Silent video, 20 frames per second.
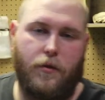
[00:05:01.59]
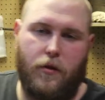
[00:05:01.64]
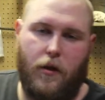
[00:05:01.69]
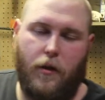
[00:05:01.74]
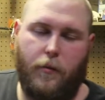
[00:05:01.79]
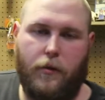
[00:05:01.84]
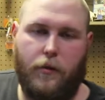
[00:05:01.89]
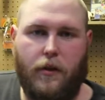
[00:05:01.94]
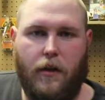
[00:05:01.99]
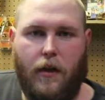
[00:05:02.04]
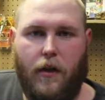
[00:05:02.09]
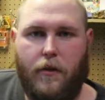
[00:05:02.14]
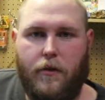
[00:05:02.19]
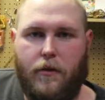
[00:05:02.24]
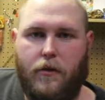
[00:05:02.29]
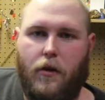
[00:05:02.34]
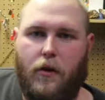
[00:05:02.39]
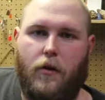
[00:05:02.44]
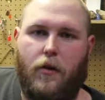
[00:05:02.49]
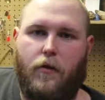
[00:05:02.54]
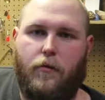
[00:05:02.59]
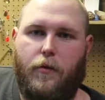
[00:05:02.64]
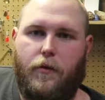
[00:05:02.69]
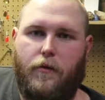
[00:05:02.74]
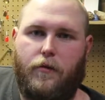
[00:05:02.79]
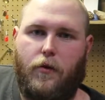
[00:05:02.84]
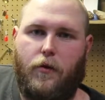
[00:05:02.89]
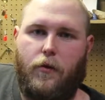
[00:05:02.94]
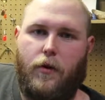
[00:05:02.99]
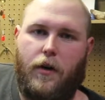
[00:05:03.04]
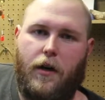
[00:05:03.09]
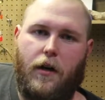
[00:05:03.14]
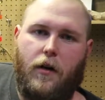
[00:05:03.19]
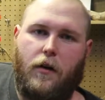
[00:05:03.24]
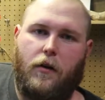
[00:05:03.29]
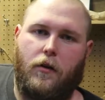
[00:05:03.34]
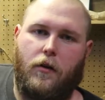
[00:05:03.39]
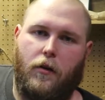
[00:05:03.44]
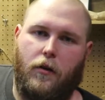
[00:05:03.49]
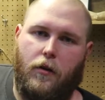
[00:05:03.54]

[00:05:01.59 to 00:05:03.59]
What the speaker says: Sorry about that. Let's turn off my phone here.